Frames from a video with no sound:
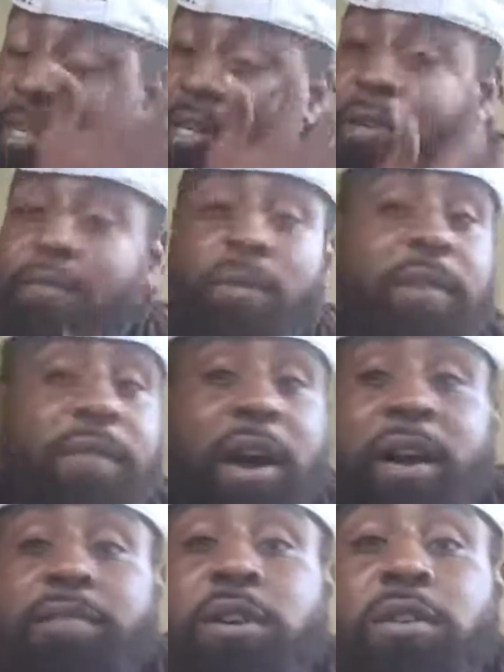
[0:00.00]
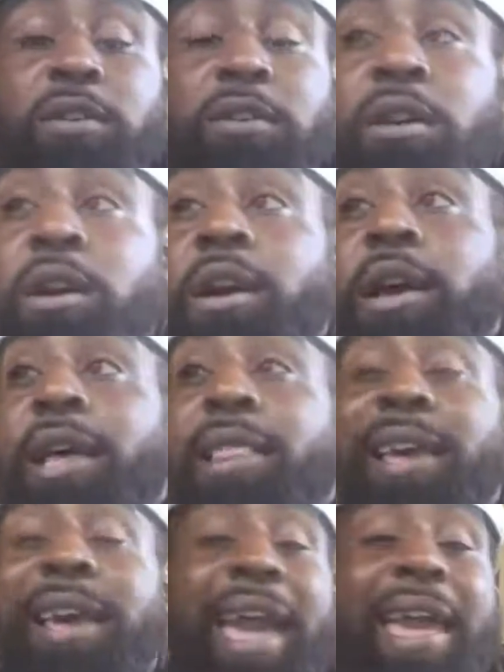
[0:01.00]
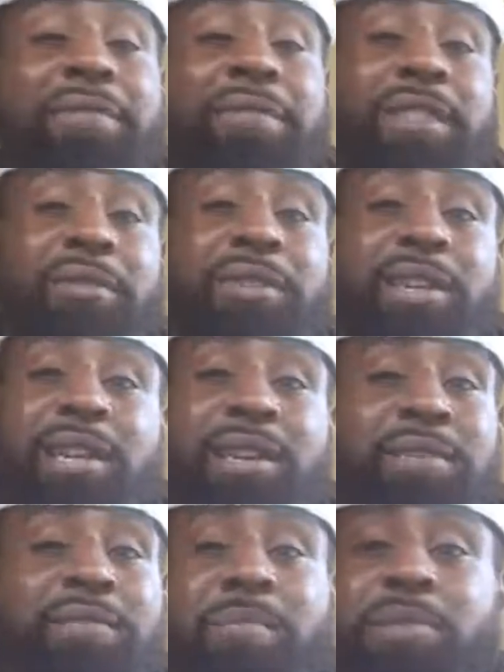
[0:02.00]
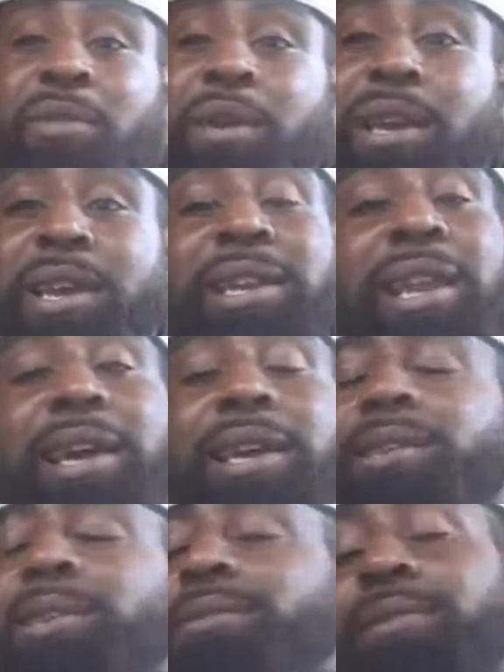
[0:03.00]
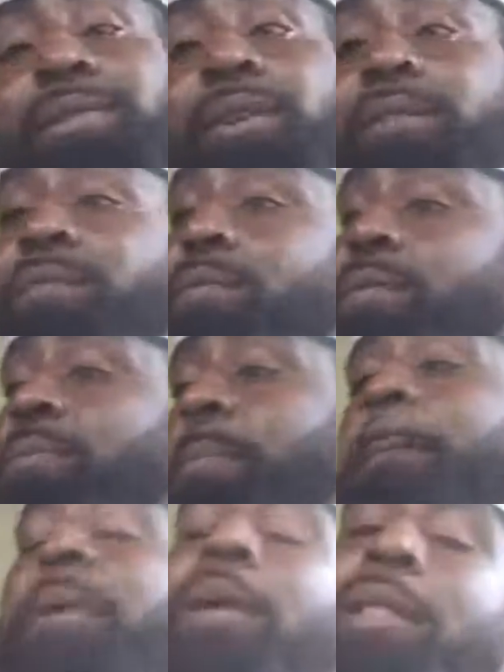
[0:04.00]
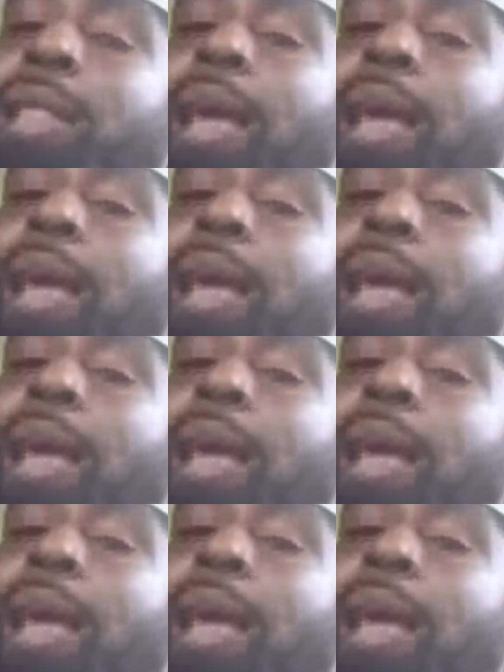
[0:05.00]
45 total, like 8 for 13 from three. Like Steph was balling.